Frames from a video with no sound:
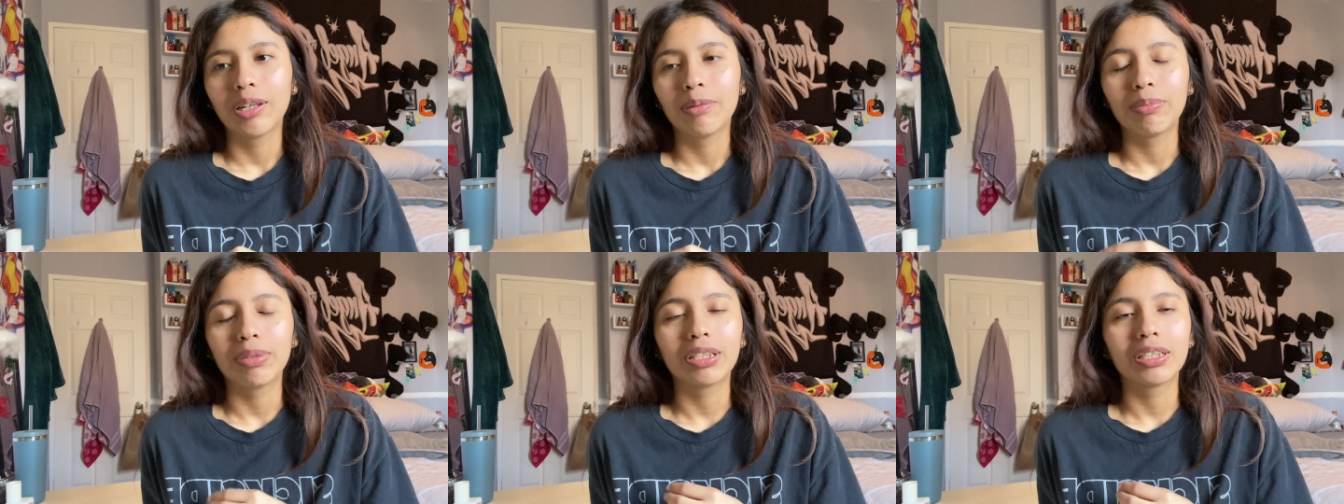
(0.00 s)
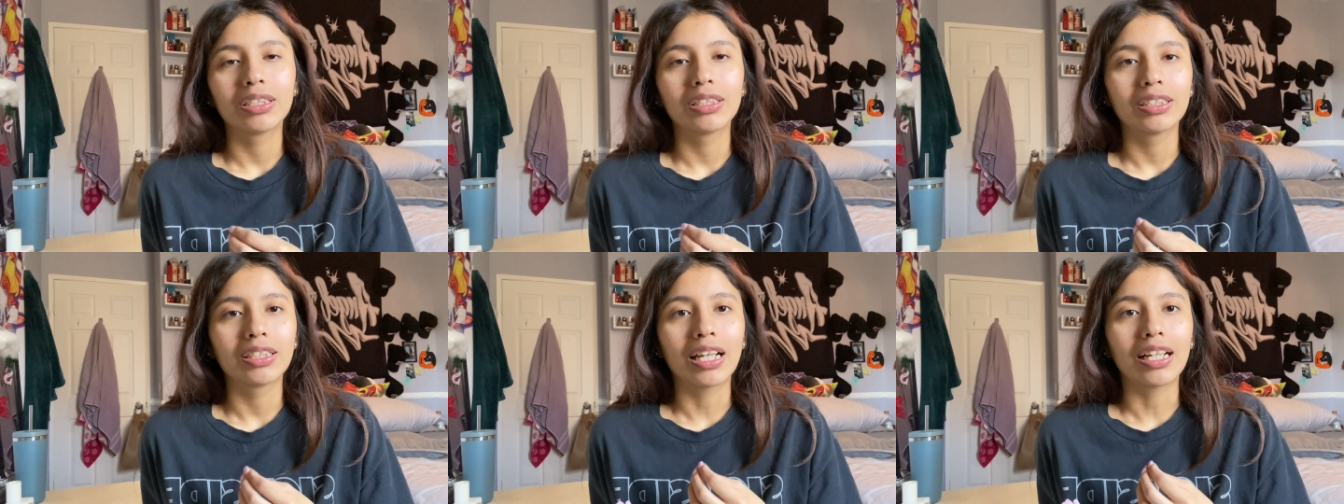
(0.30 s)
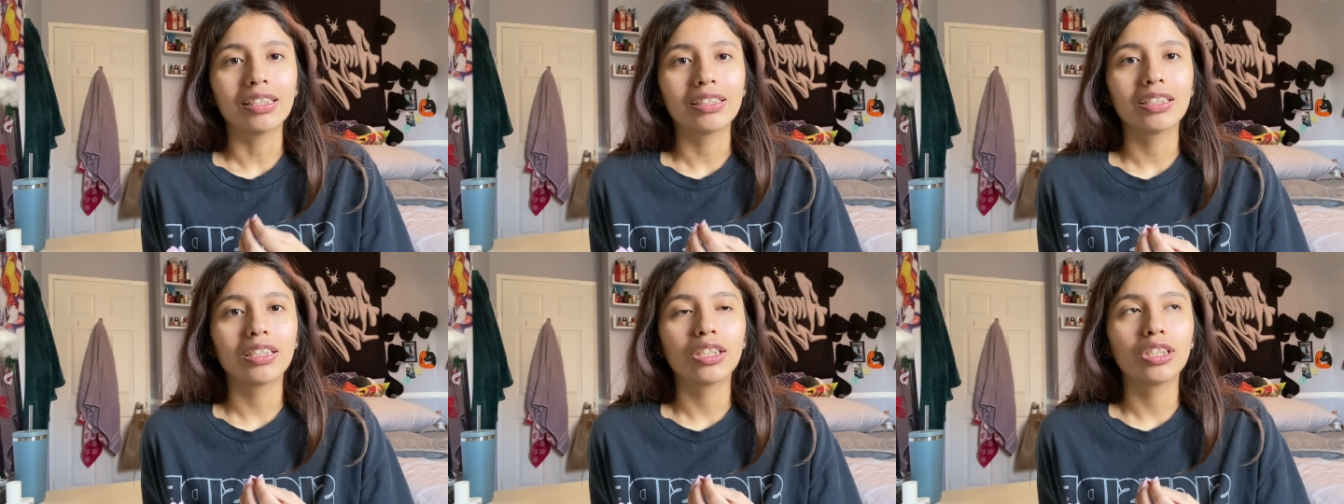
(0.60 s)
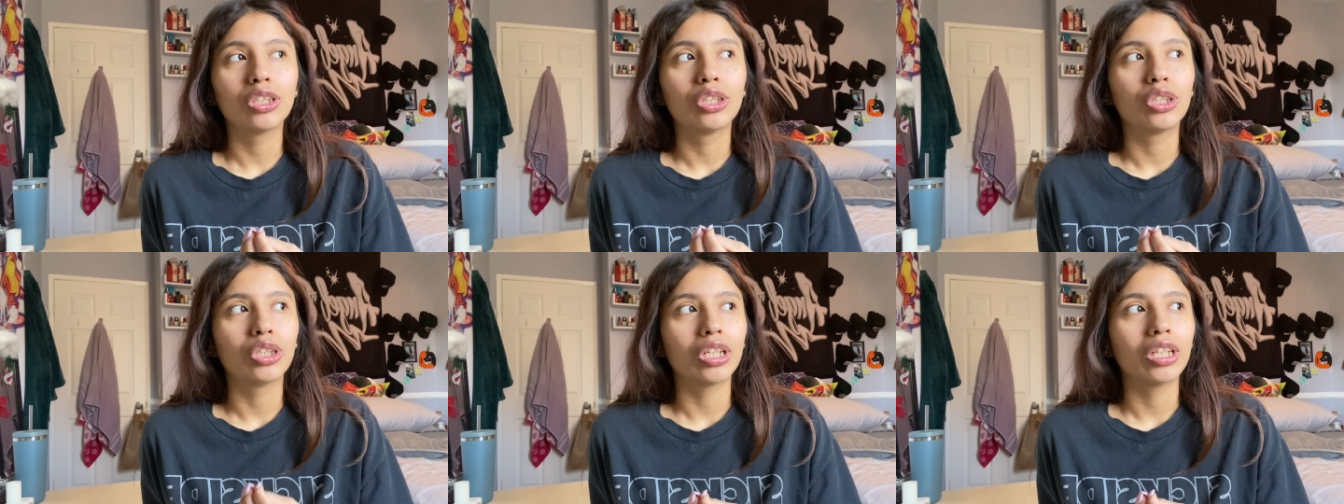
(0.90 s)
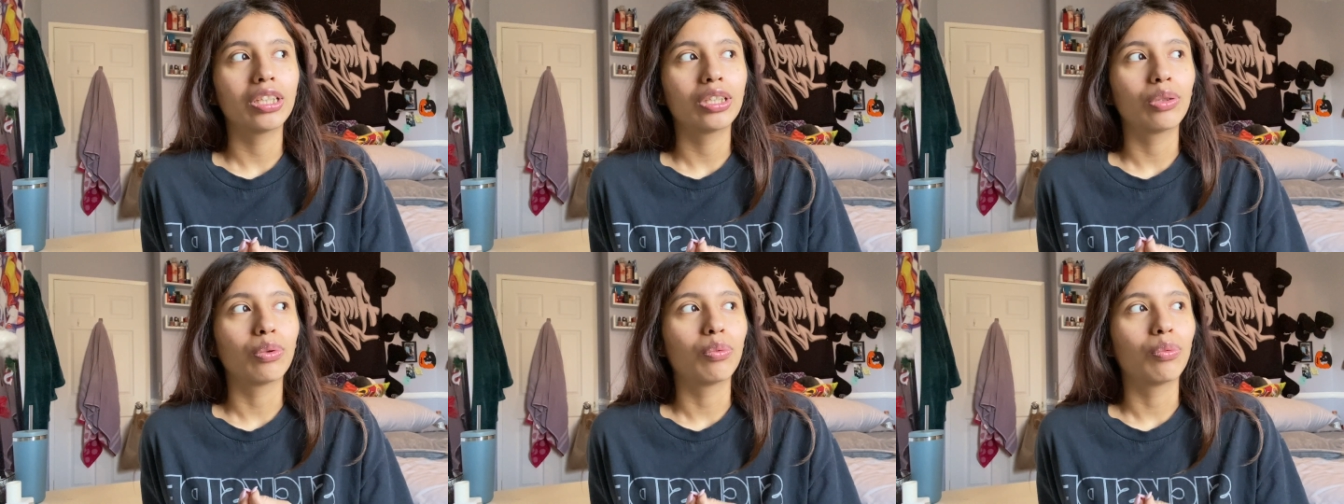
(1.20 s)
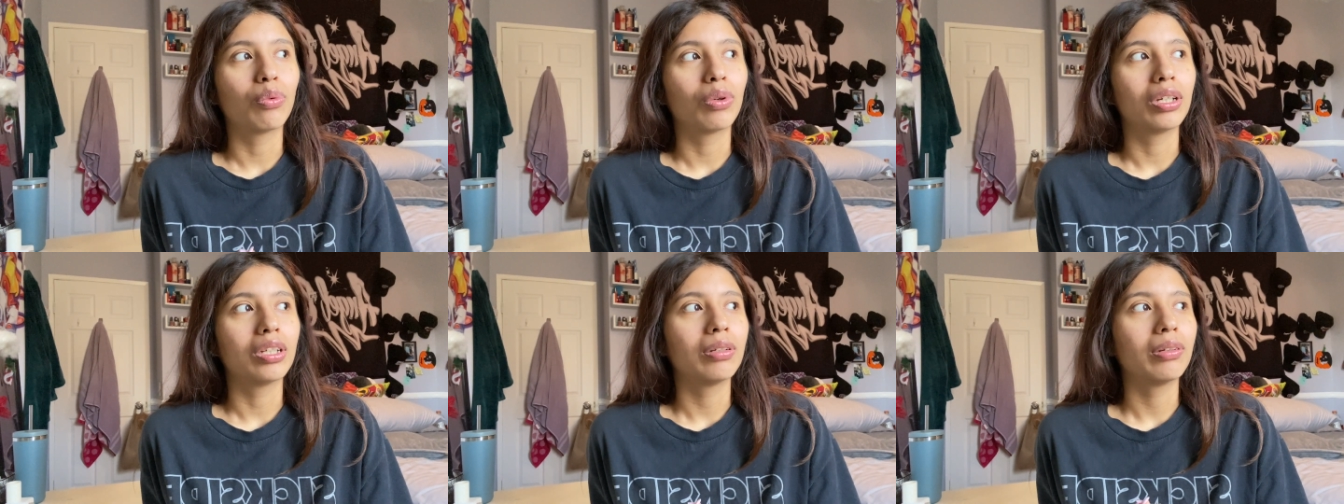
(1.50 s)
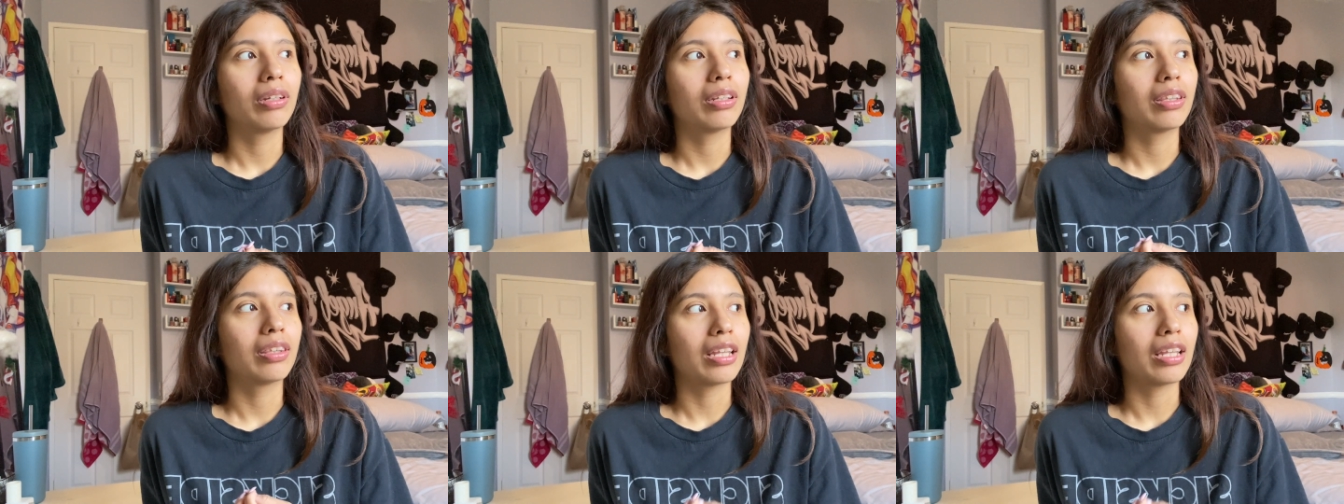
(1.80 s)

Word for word: because that's legit the one